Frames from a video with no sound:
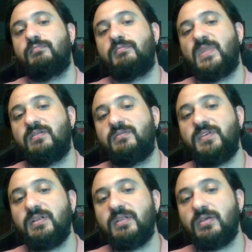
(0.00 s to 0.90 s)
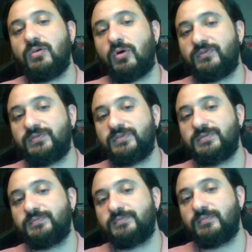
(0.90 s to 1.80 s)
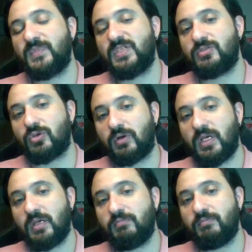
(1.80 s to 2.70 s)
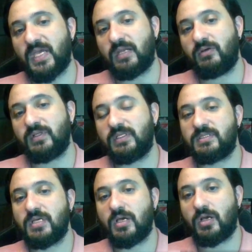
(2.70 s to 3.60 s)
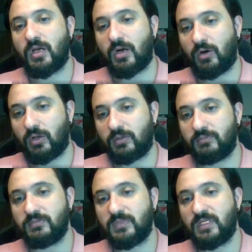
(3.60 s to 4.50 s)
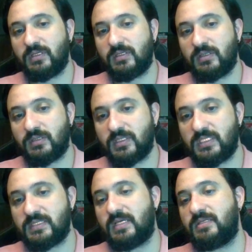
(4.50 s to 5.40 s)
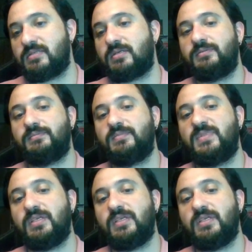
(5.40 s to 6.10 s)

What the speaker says: Feeling of. So, benevolent calm is the answer. Yeah.